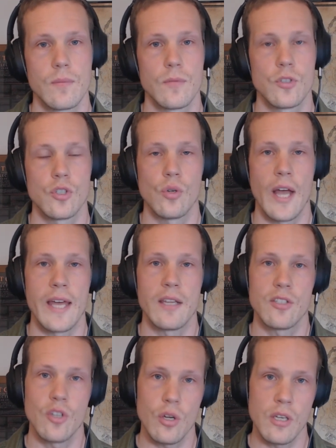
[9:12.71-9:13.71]
So at a
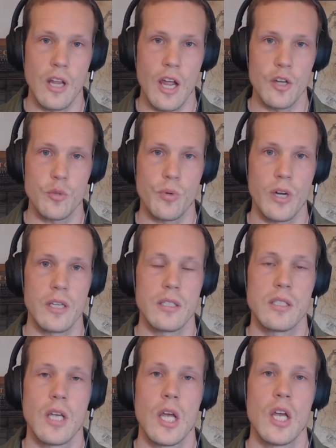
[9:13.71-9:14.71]
certain hash
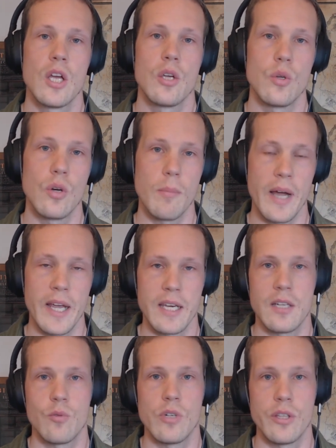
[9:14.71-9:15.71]
price, your
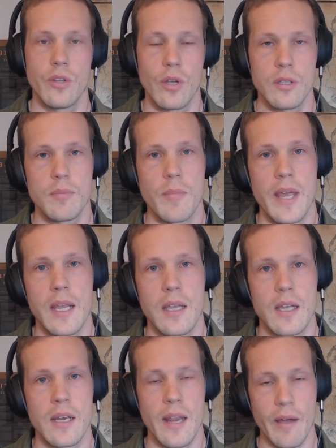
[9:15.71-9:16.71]
miner will not make
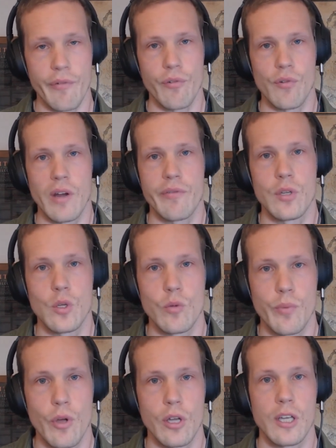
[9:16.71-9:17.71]
enough revenue
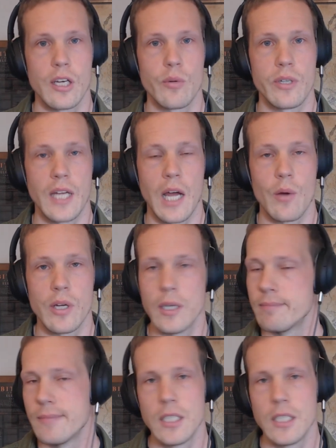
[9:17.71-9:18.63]
per kilowatt hour